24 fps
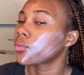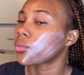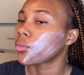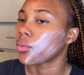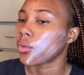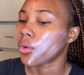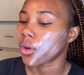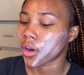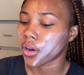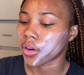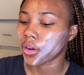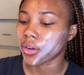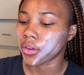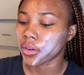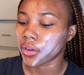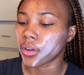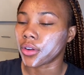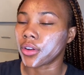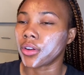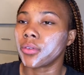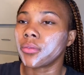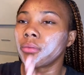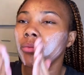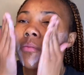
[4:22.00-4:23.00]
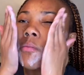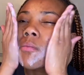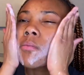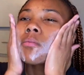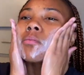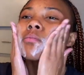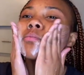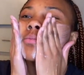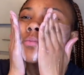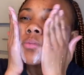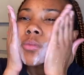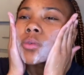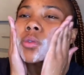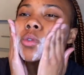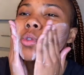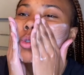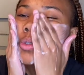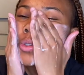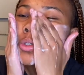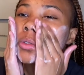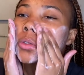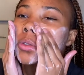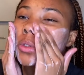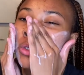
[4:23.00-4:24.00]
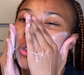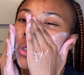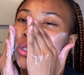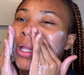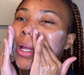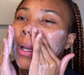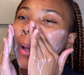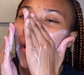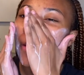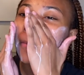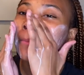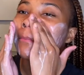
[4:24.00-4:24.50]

water on it, it turns into like a